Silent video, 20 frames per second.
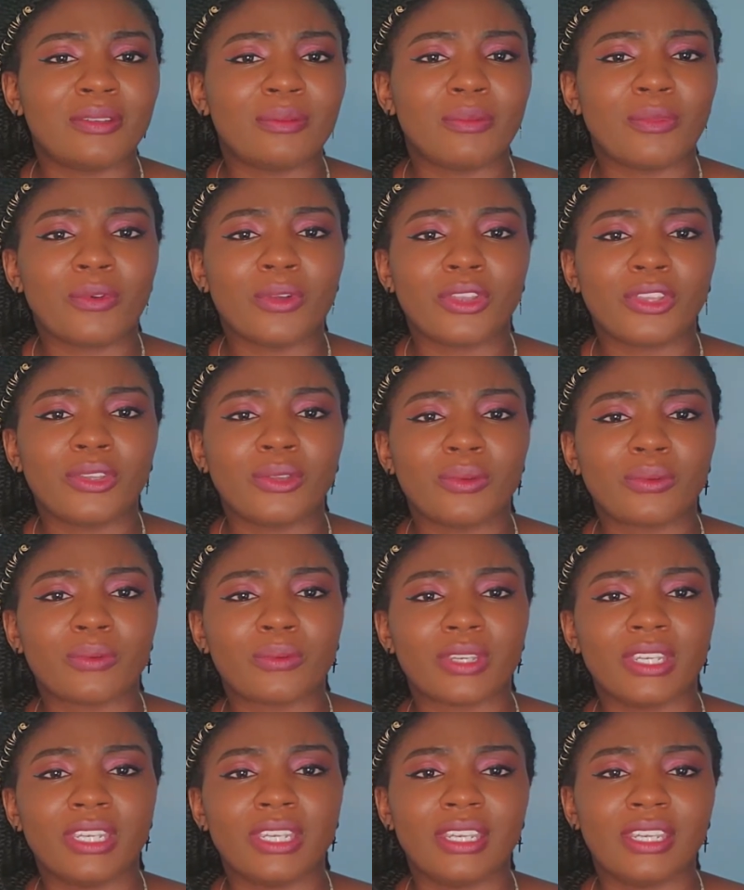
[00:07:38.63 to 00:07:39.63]
The more you
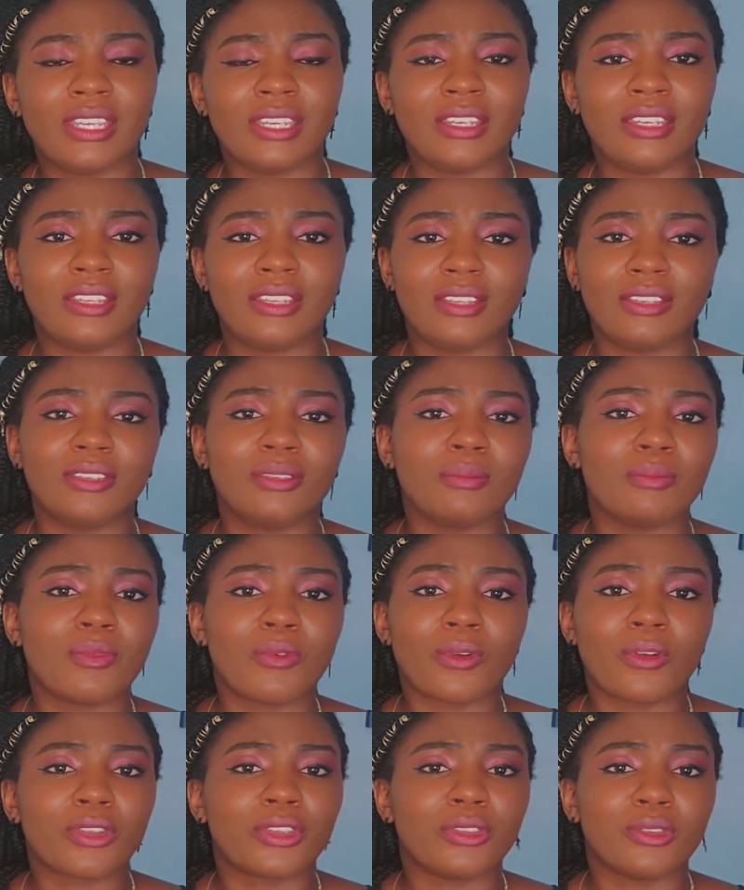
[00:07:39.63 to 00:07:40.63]
read, the
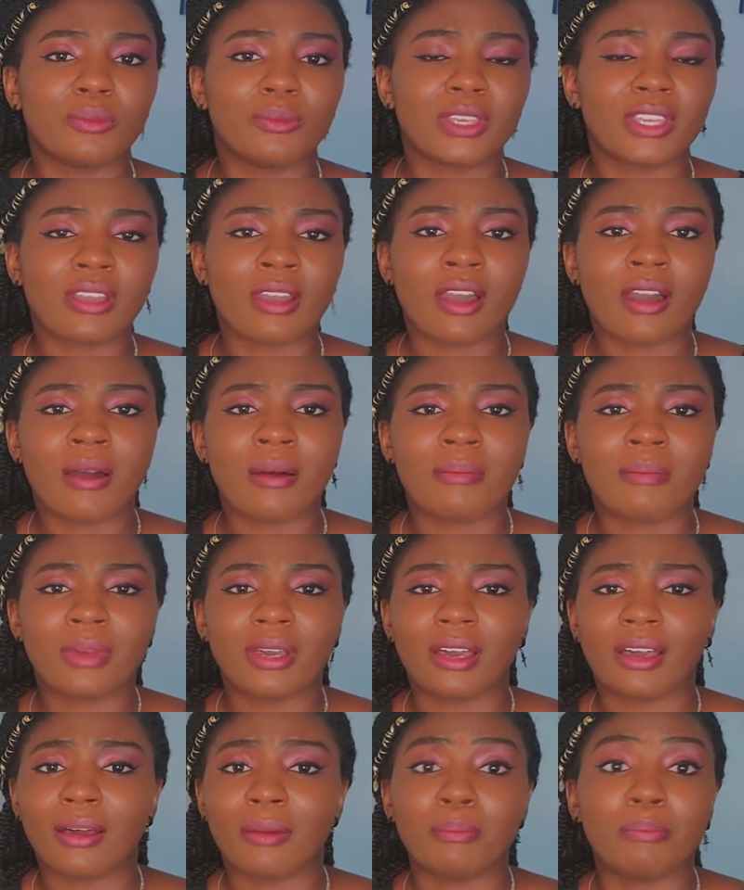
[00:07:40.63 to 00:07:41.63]
more you become
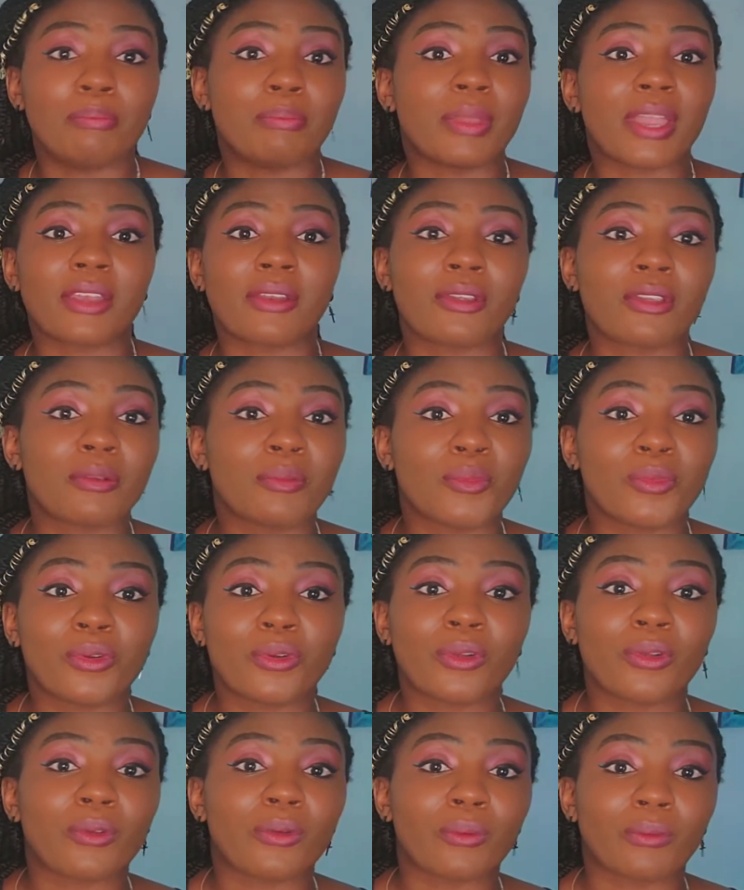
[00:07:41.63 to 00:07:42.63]
a better,
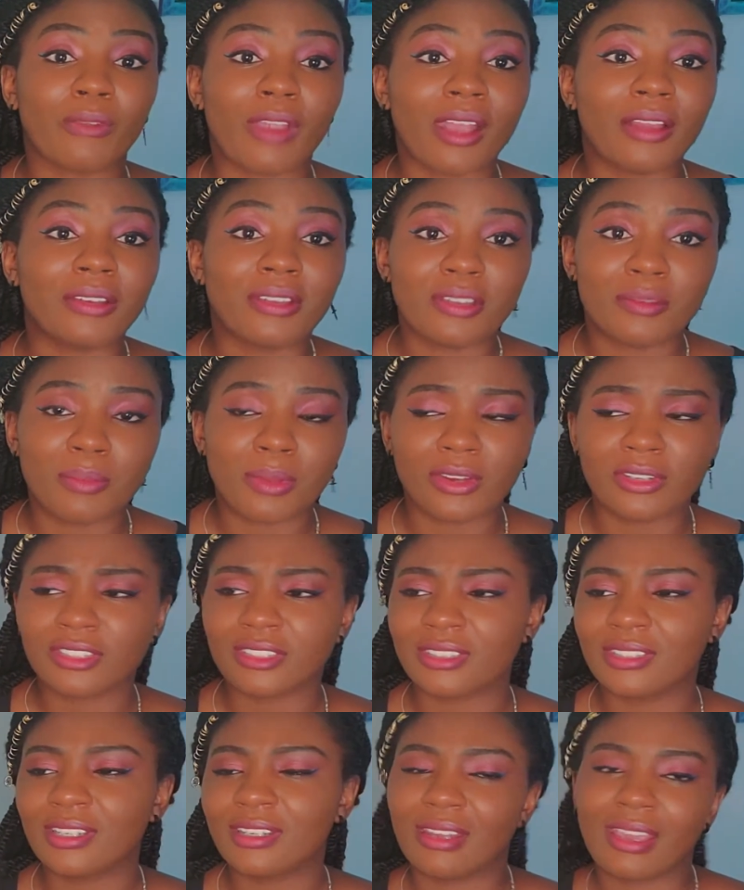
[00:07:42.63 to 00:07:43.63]
more rounded
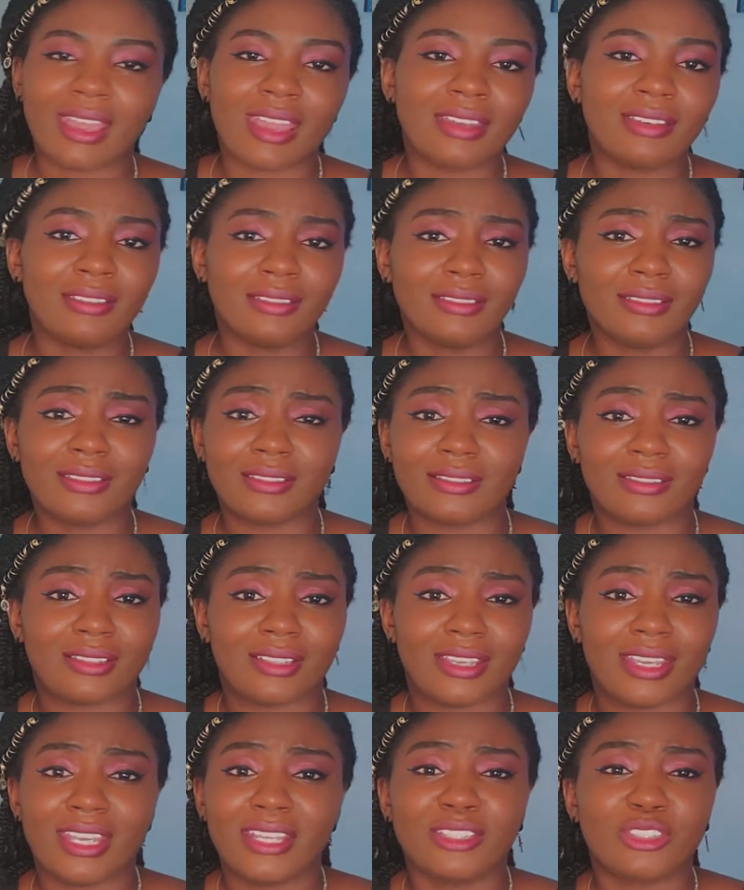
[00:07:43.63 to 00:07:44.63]
person, and
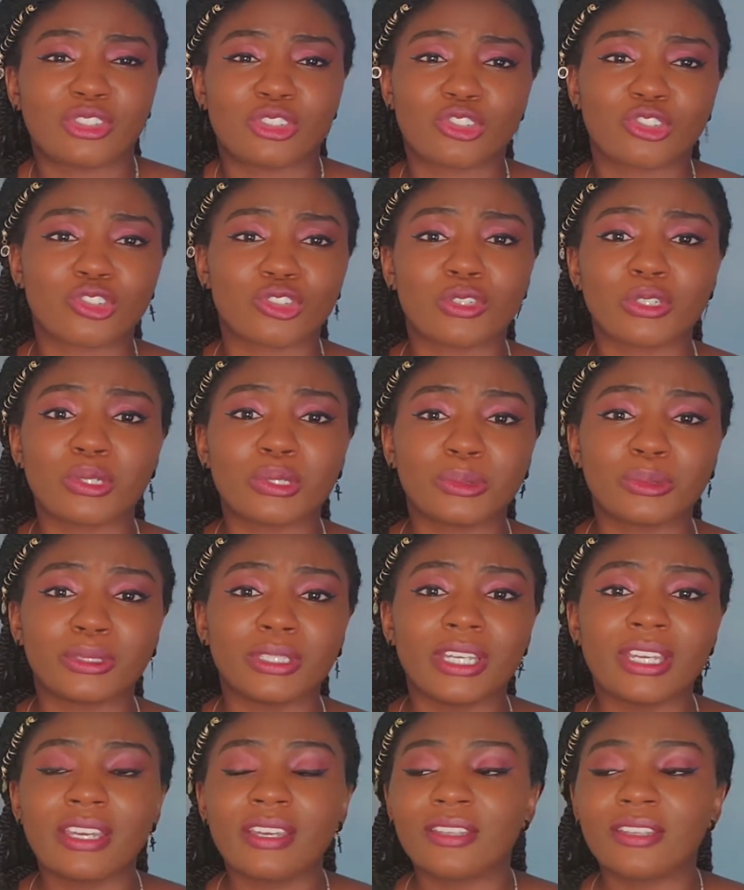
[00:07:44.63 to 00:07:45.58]
it's true.